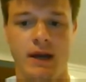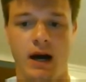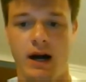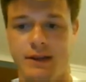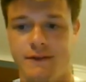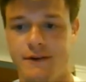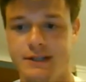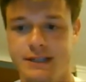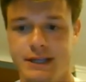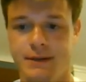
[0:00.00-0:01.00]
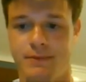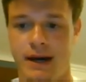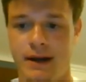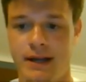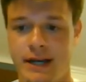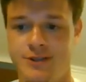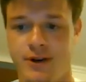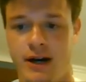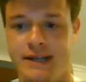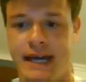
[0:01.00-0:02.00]
on the first clip, I
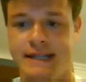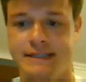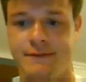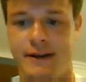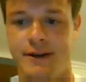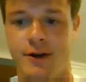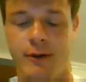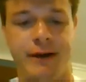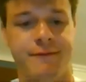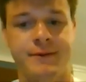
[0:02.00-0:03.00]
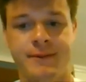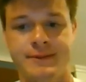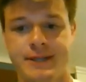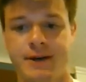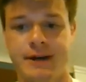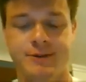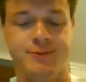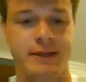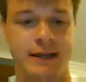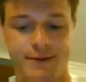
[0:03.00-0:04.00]
draw Dan's defender away from him, so he was
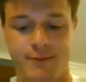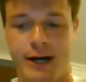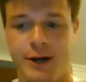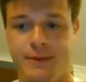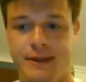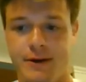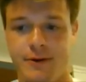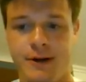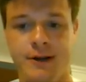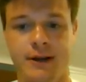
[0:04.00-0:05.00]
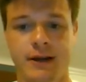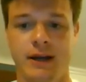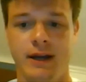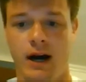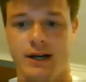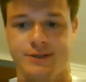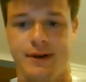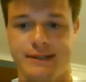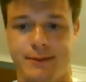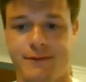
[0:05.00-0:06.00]
left him wide open in the corner. So when I
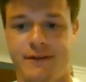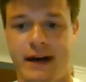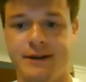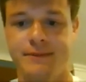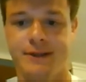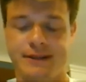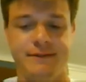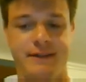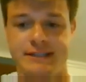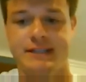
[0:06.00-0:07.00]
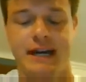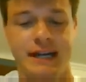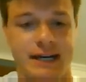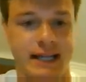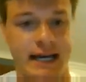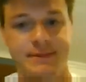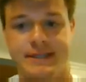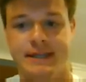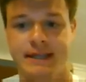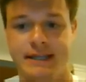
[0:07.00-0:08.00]
was able to find them, their defense just kind of collapsed,
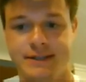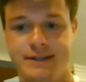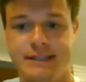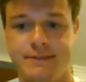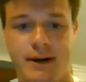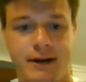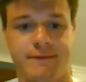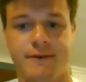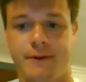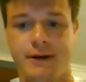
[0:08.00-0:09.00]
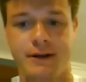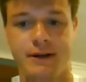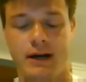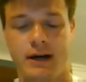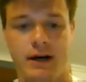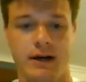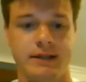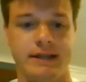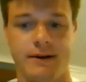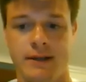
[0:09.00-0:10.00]
and it led to an easy bucket for Will down